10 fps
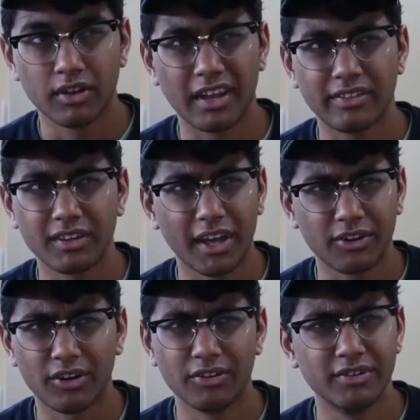I think
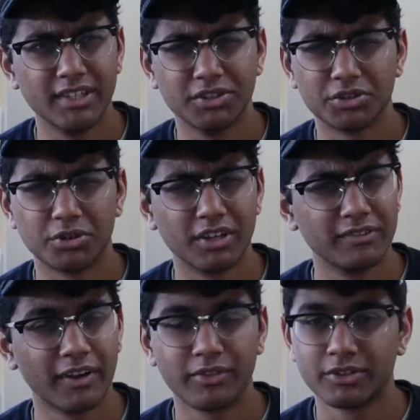Nikon
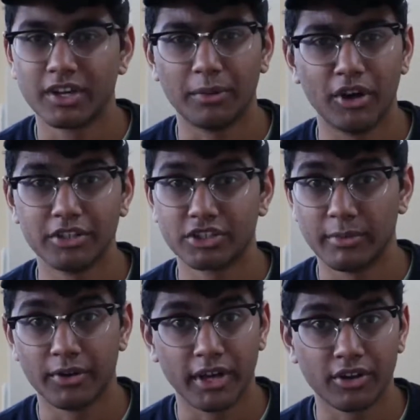D3500, I'm not sure
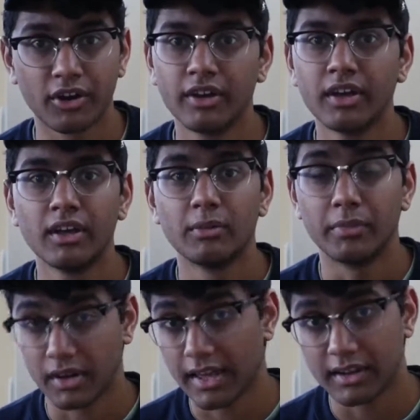about Nikon,
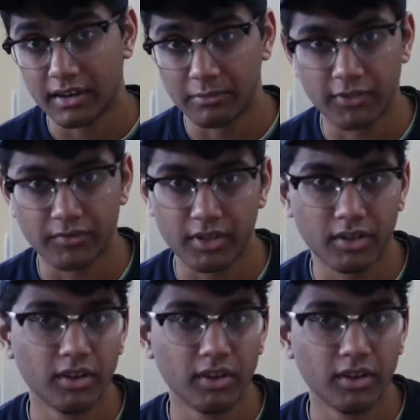but Canon M50.